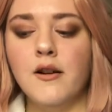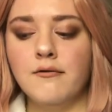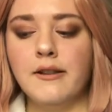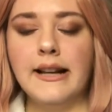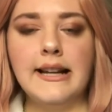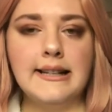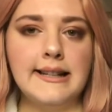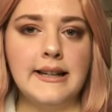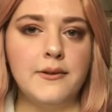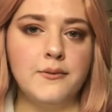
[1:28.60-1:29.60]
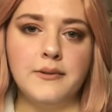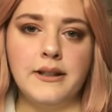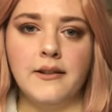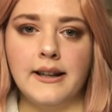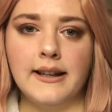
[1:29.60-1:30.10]
really today what we're
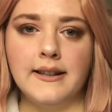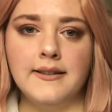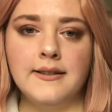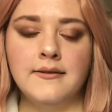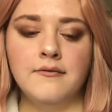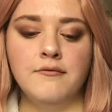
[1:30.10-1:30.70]
doing is